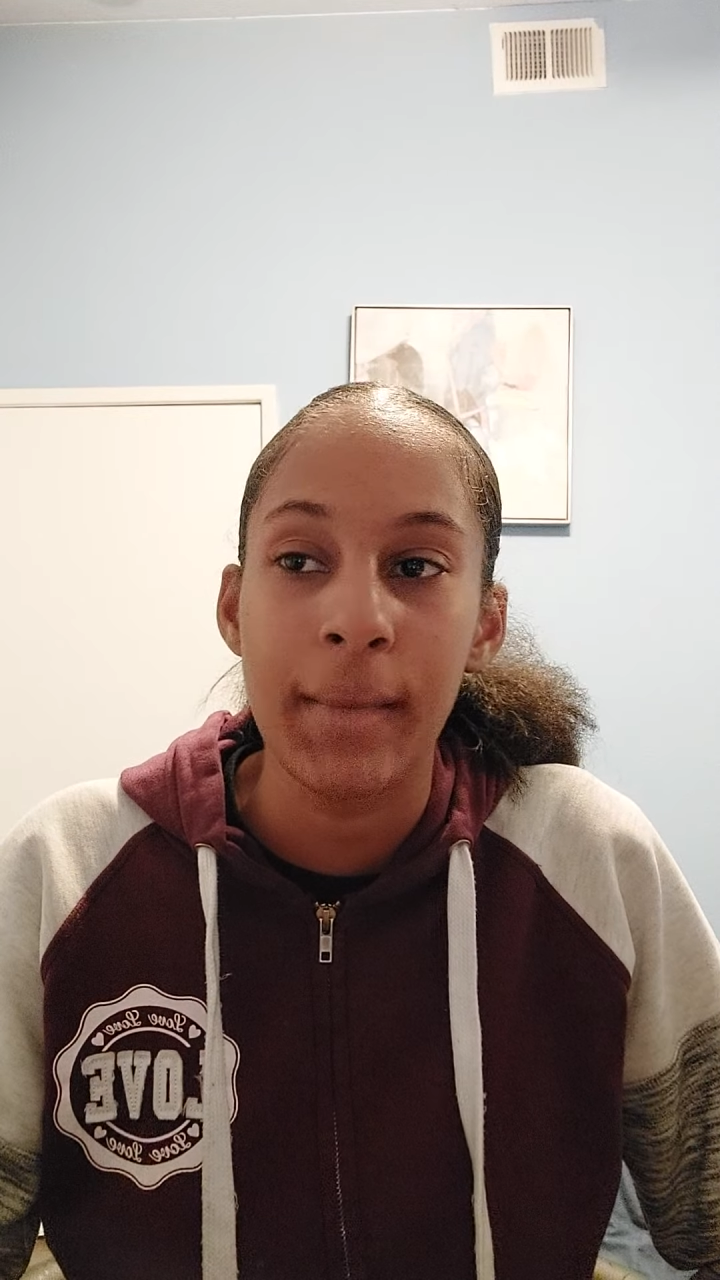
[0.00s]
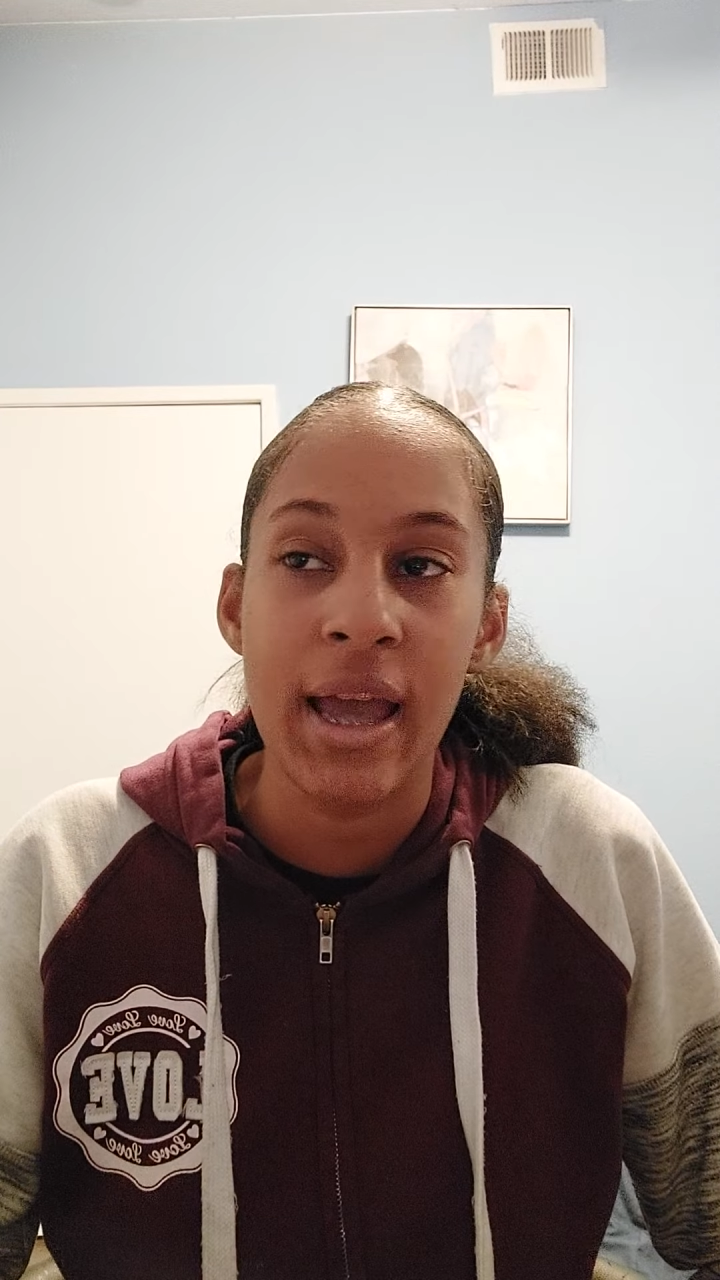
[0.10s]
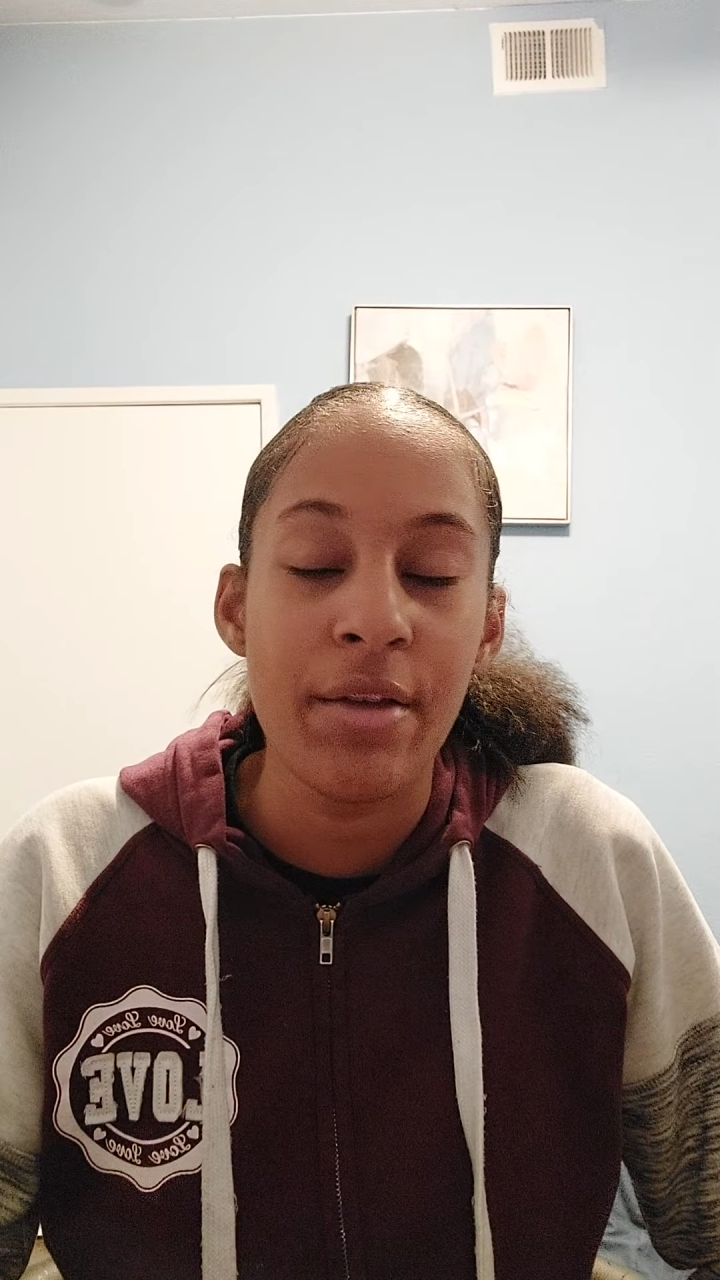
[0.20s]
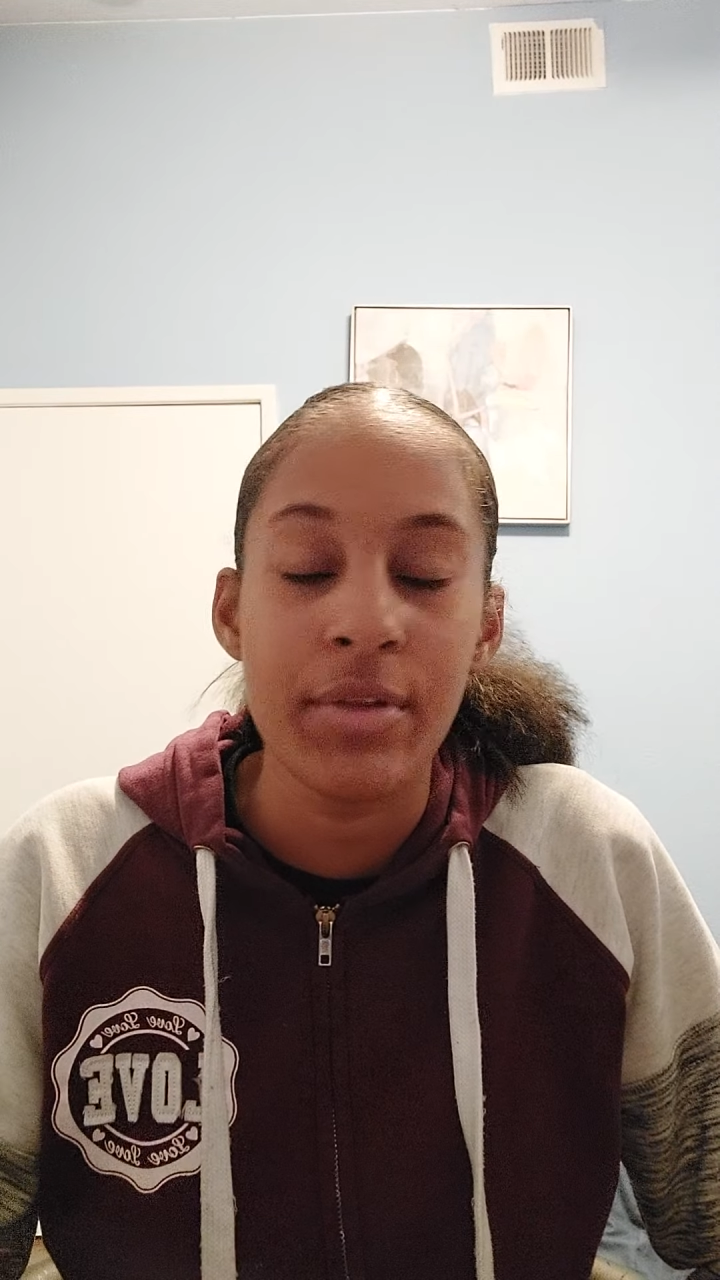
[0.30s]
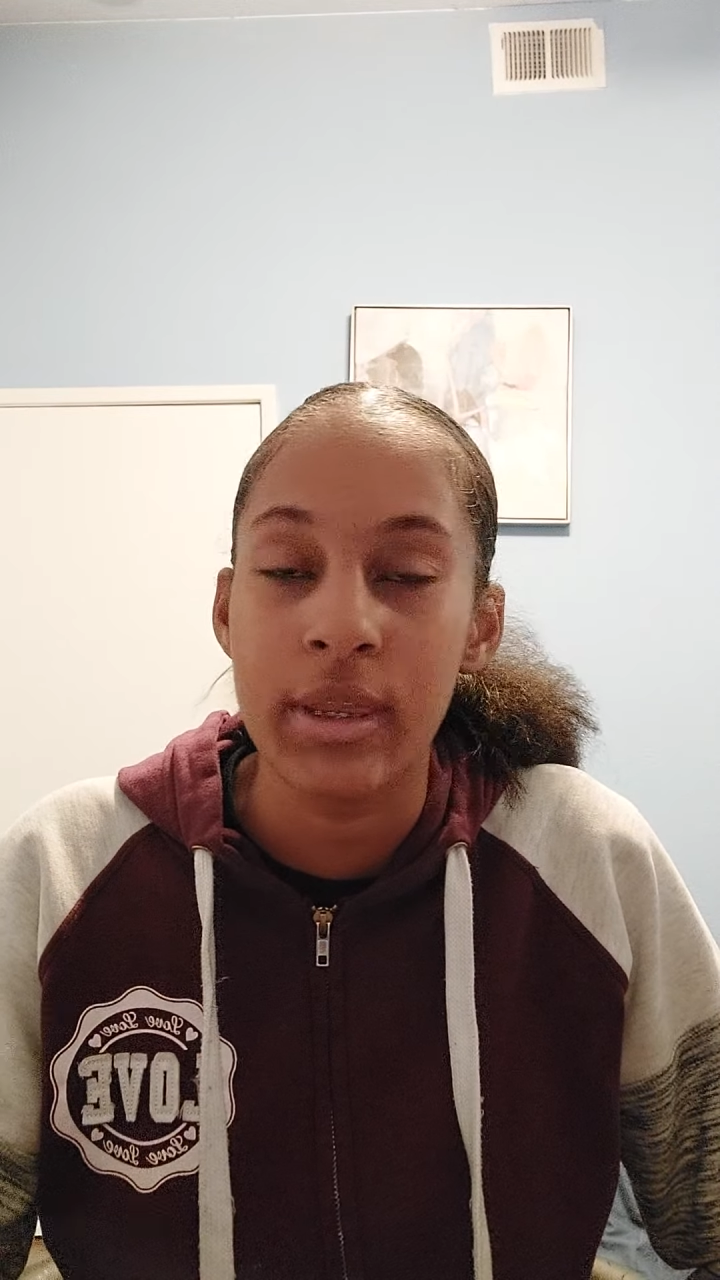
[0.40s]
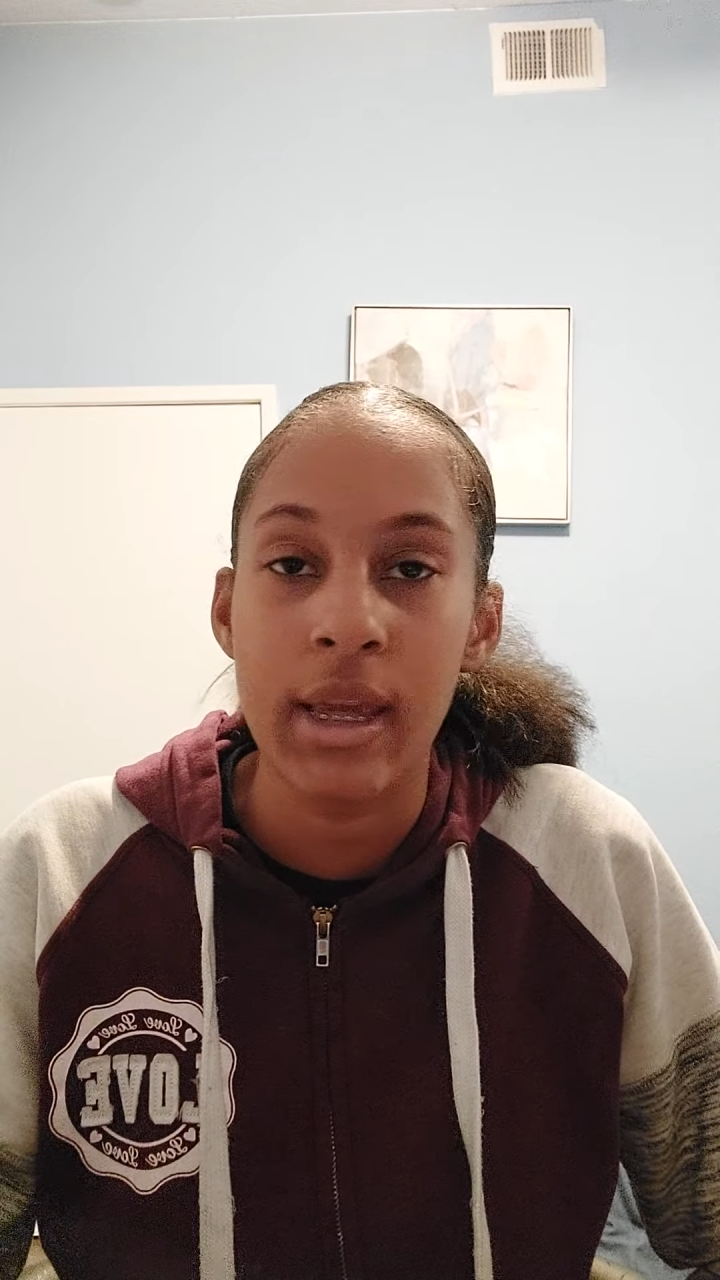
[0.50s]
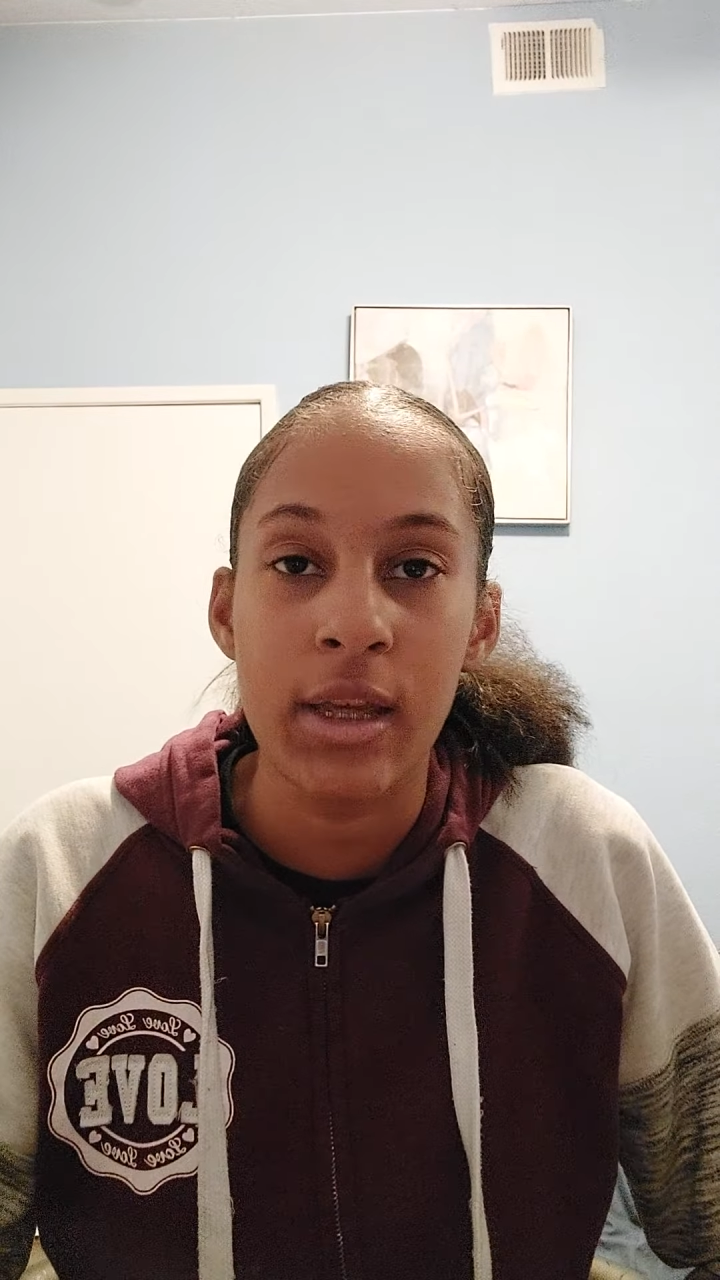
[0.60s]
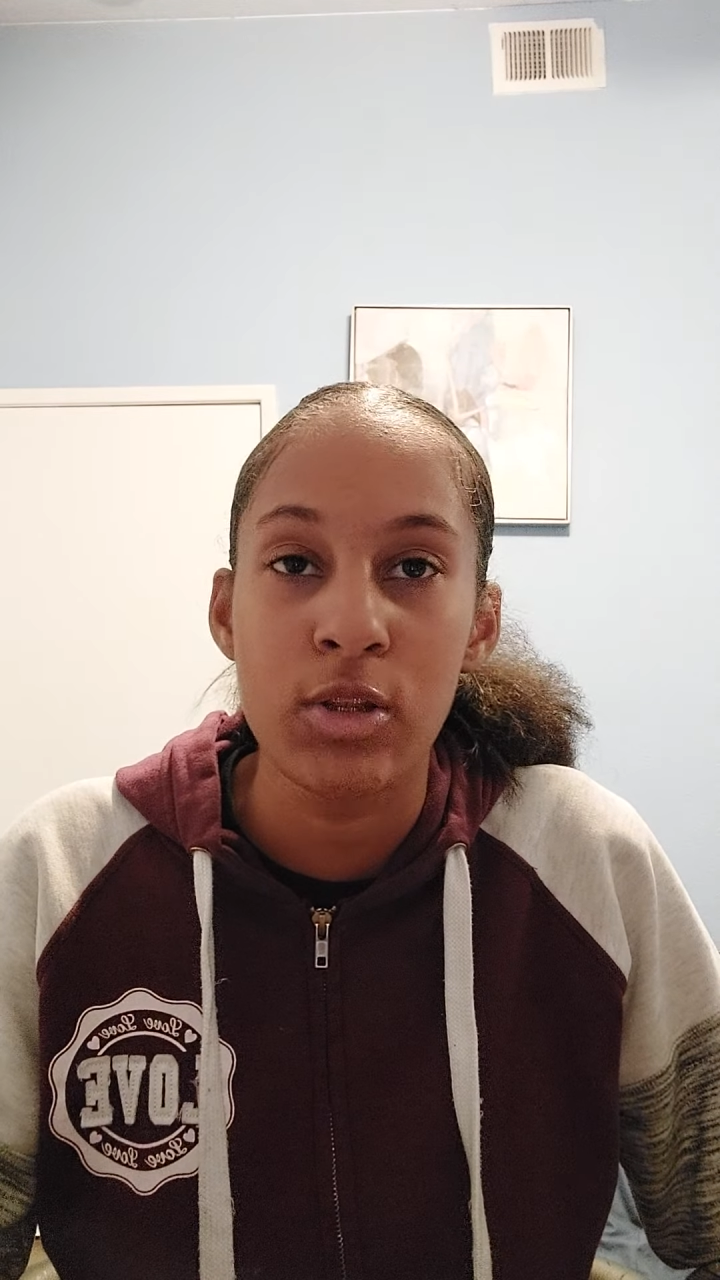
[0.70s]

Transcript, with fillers: everything.